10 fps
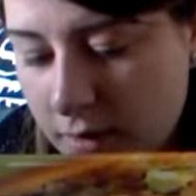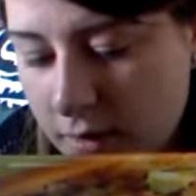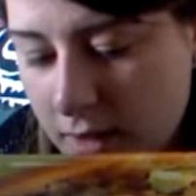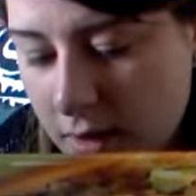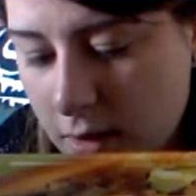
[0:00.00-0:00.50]

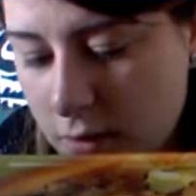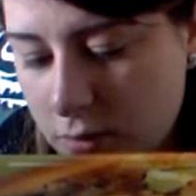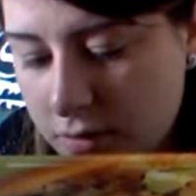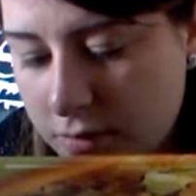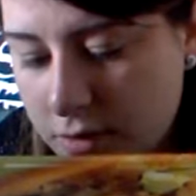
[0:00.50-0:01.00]
get
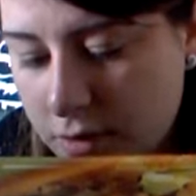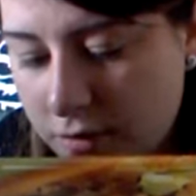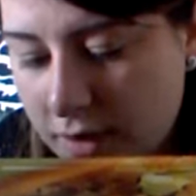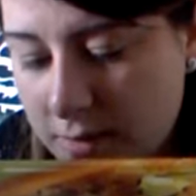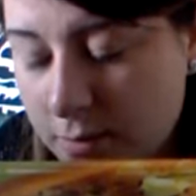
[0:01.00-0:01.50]
hold of the Too
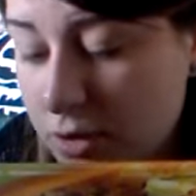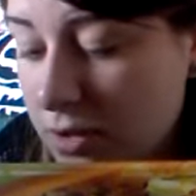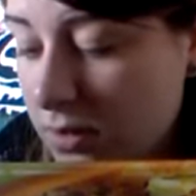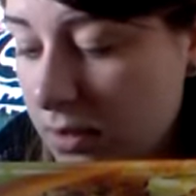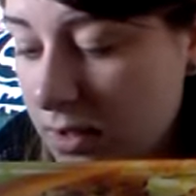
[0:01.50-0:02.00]
Faced brushes,
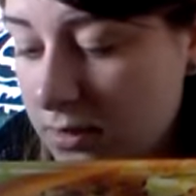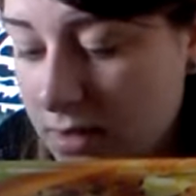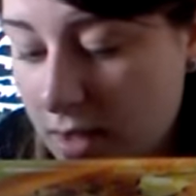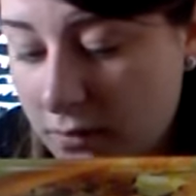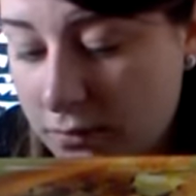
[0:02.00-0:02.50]
I